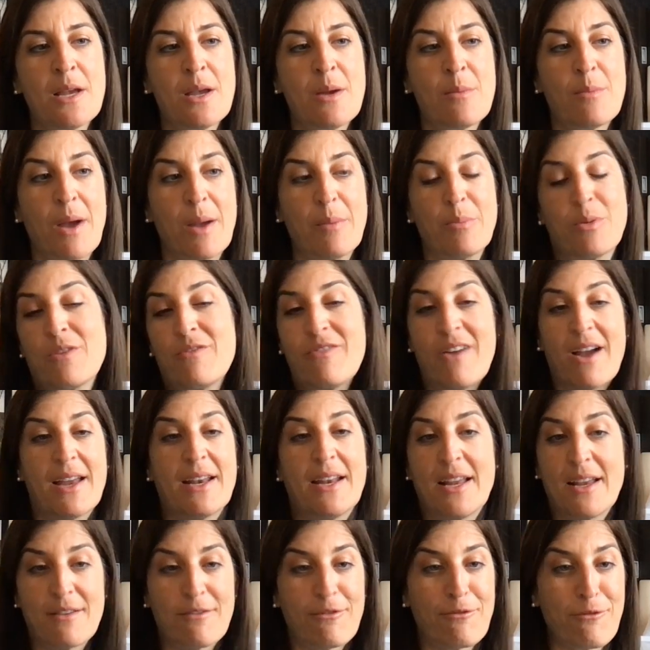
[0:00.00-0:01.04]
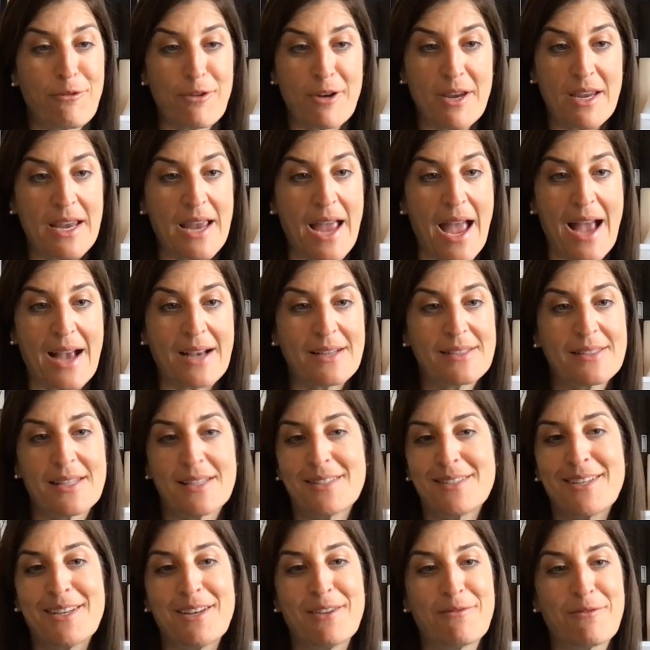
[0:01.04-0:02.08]
by providing free access
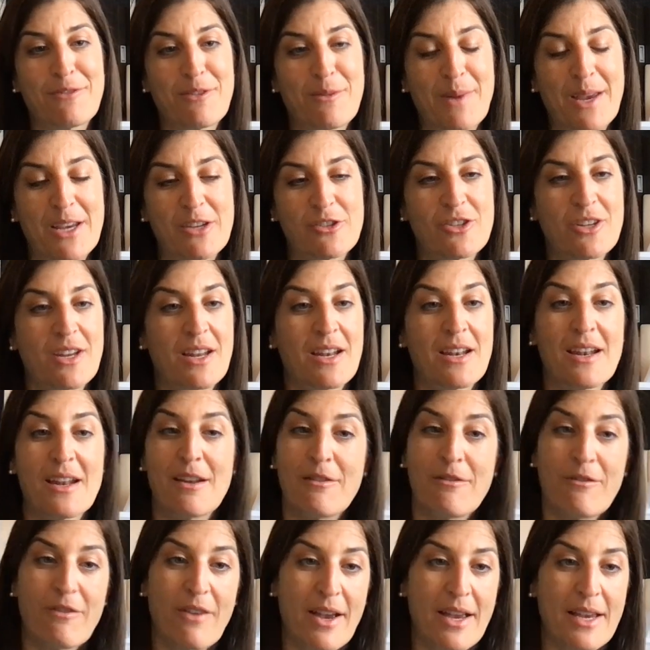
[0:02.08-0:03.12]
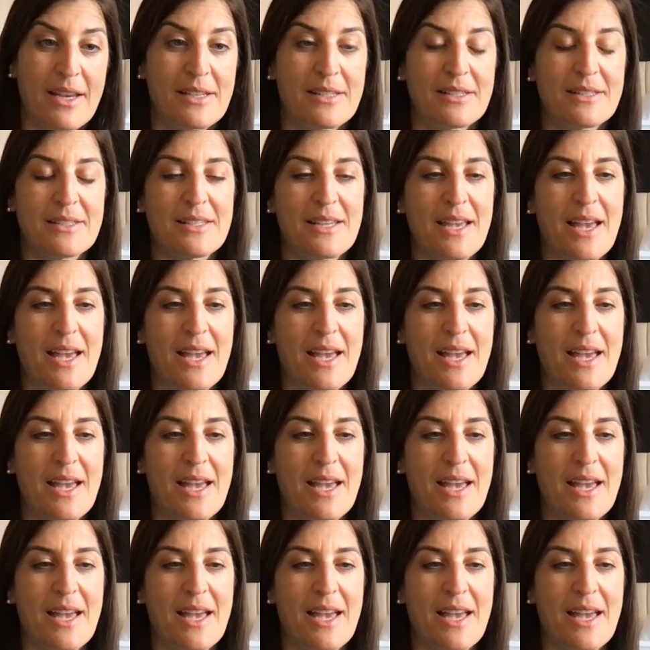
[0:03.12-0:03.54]
to information and advice.